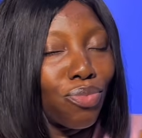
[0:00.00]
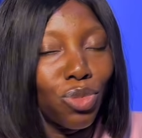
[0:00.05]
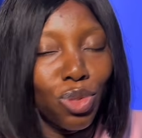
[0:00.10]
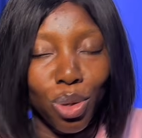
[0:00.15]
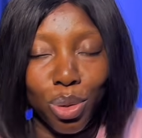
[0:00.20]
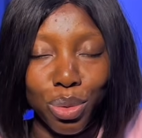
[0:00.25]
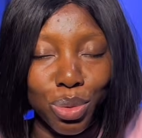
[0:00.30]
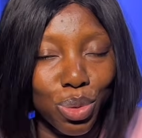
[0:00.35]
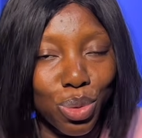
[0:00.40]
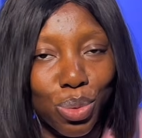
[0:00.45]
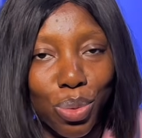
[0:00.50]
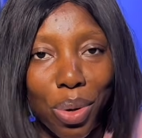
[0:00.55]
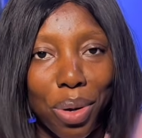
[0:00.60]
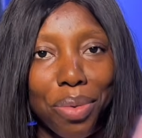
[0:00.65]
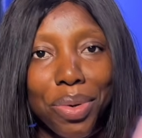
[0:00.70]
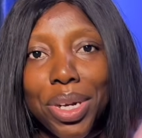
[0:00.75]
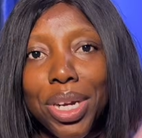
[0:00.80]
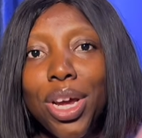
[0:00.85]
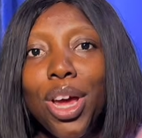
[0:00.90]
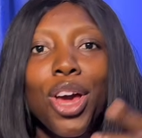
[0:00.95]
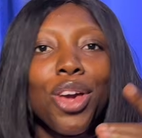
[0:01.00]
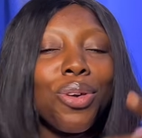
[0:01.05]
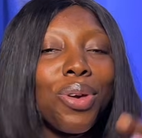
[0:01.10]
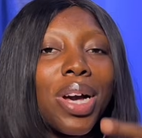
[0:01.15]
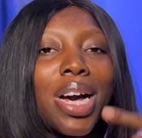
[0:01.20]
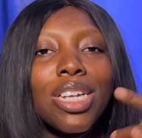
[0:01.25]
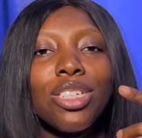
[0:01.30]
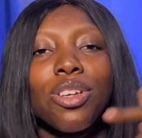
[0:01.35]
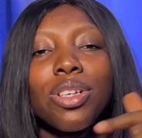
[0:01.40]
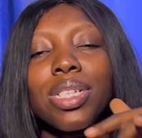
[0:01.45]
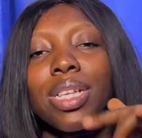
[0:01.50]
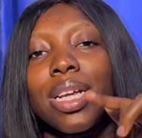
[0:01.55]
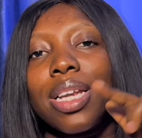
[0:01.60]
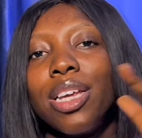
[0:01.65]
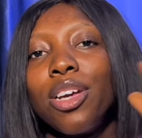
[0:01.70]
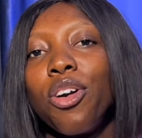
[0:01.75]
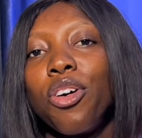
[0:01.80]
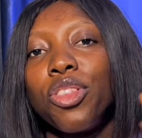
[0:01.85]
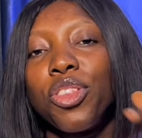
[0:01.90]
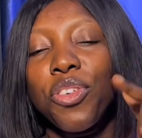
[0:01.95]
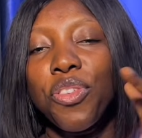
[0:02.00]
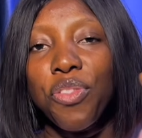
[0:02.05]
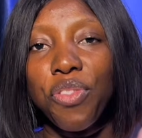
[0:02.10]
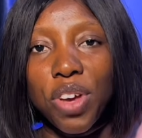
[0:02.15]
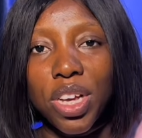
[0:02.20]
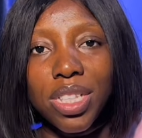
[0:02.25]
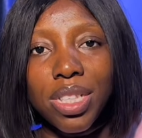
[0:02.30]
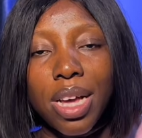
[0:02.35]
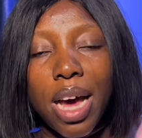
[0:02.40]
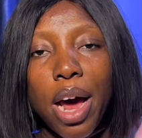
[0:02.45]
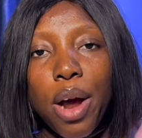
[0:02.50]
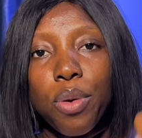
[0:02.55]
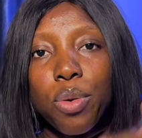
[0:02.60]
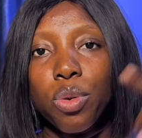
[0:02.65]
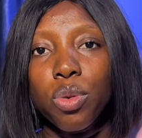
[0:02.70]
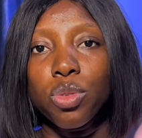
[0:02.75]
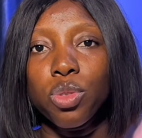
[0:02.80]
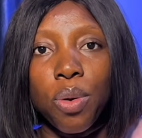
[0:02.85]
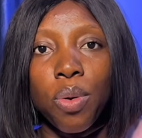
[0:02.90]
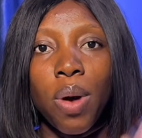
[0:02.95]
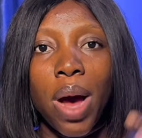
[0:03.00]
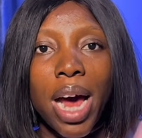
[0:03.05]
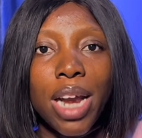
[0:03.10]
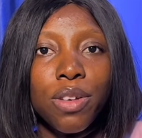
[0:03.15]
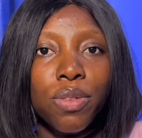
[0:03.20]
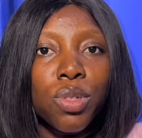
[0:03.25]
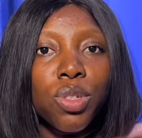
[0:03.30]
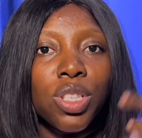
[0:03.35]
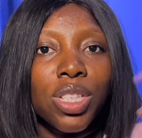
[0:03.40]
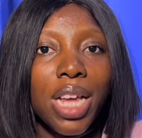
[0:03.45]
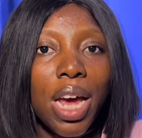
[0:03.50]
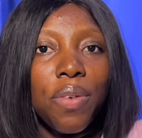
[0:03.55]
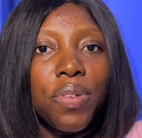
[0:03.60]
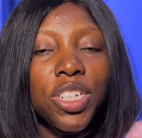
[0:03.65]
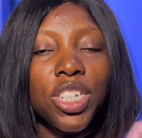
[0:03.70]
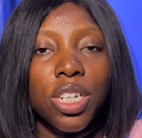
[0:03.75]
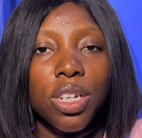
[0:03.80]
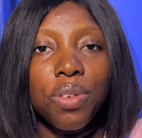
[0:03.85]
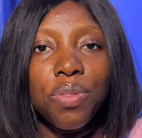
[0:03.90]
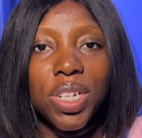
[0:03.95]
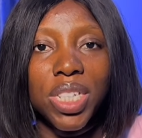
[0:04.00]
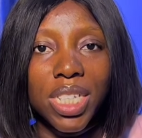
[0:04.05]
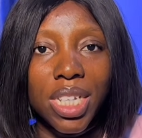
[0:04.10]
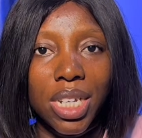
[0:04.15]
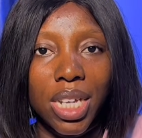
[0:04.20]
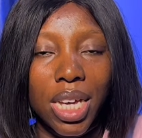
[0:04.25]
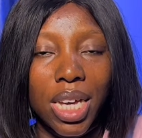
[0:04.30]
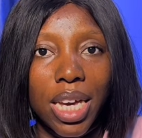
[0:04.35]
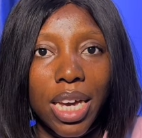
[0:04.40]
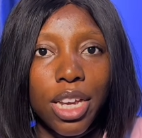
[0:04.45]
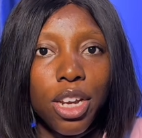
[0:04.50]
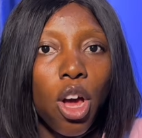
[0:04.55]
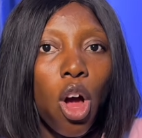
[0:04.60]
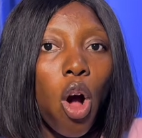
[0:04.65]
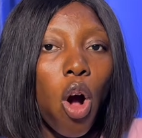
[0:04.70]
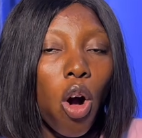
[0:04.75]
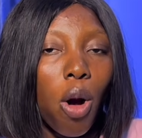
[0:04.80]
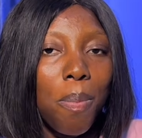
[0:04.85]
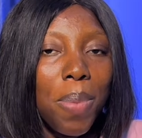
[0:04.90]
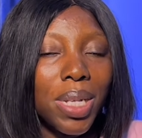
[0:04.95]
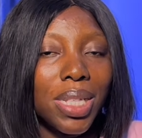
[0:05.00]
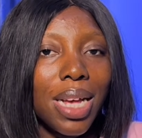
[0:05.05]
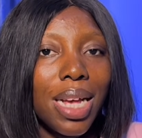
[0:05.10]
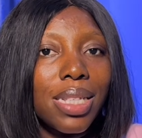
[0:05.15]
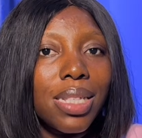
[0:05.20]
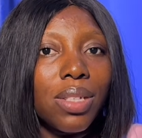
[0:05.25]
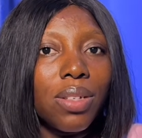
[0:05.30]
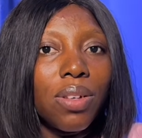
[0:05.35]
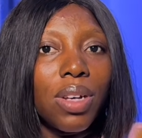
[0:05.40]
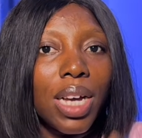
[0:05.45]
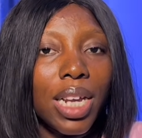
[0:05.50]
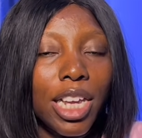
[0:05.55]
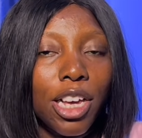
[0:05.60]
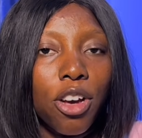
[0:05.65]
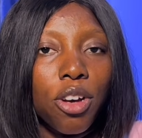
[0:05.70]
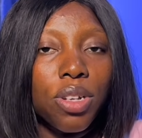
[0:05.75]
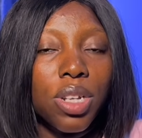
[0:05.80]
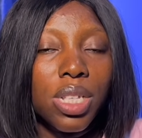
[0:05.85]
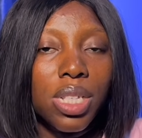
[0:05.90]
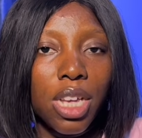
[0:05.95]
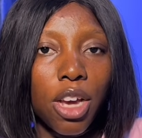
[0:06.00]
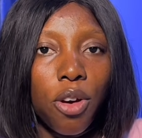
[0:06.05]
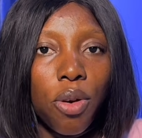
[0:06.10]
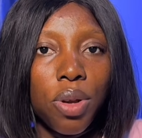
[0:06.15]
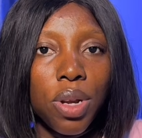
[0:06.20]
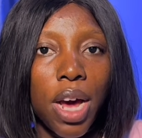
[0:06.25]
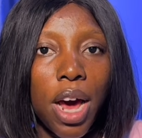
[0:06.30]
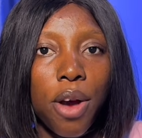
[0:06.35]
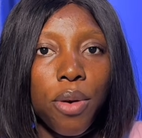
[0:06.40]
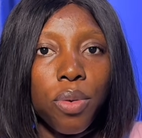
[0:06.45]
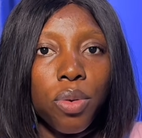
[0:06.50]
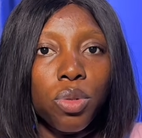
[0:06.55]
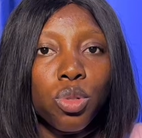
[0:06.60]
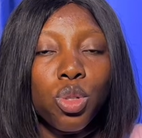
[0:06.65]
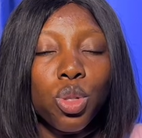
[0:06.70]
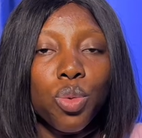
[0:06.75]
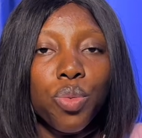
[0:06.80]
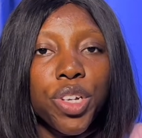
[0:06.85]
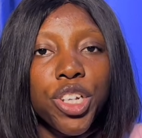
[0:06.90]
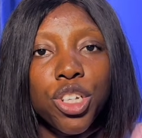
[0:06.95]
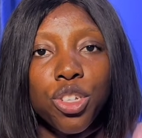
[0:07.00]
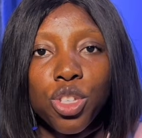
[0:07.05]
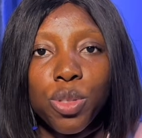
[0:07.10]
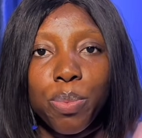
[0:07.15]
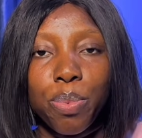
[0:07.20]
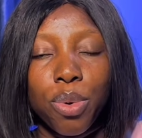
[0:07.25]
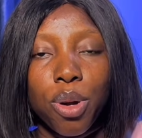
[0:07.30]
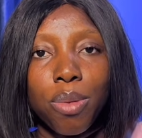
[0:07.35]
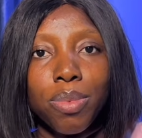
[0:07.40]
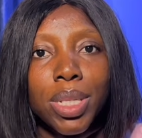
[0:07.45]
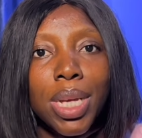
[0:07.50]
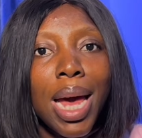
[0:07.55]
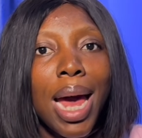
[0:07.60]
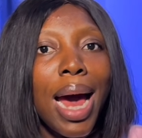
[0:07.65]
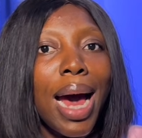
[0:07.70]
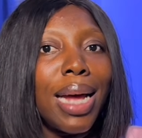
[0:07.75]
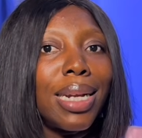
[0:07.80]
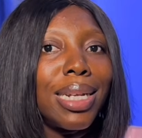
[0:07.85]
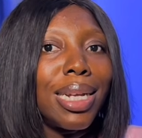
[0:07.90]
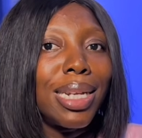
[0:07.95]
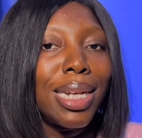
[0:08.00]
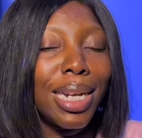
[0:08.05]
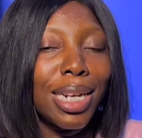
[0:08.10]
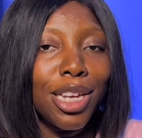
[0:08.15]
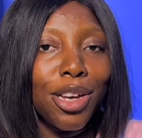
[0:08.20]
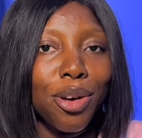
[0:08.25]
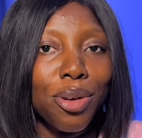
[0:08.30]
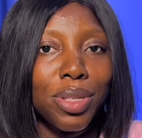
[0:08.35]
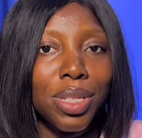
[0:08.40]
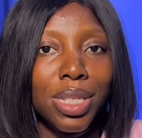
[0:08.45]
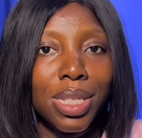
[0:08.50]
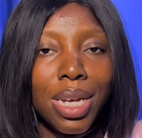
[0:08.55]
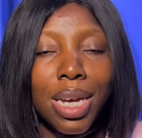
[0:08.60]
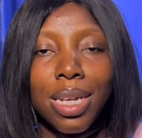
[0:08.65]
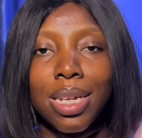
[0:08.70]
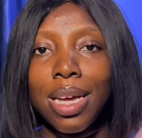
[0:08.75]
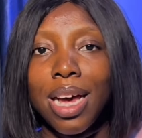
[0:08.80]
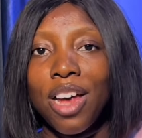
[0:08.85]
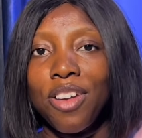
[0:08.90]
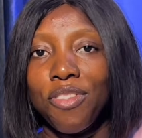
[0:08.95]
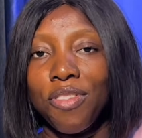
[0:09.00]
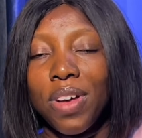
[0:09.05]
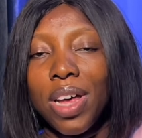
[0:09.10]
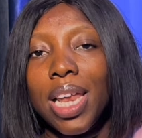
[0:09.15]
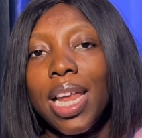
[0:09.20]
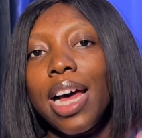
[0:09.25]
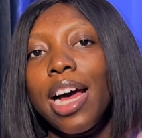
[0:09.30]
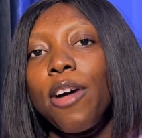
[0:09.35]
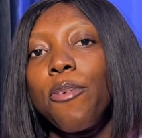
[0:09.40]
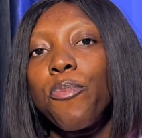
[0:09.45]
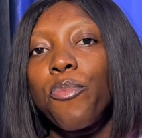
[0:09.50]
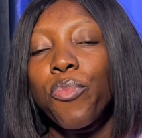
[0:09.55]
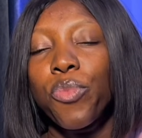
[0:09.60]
Don't worry, you can just click on the first arrow and it will start regenerating again, or better still, click on the second arrow to reuse prompt and then click on send, and voila,